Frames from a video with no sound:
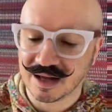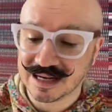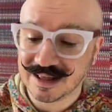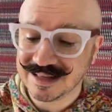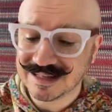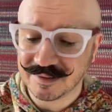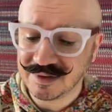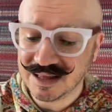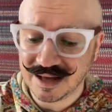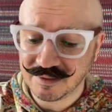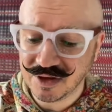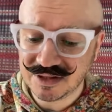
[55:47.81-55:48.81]
Now,
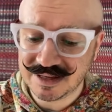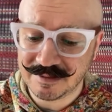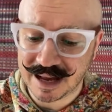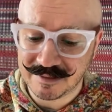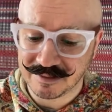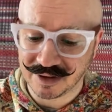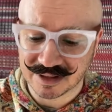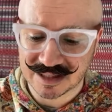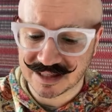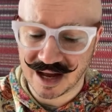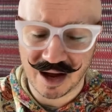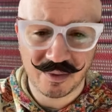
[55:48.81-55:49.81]
I'm using paint pots.
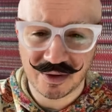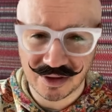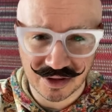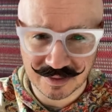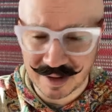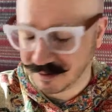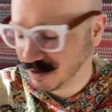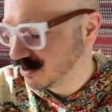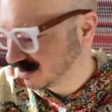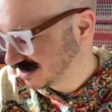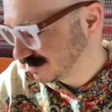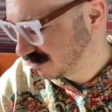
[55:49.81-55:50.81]
I wouldn't use paint
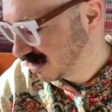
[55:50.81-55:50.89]
pots.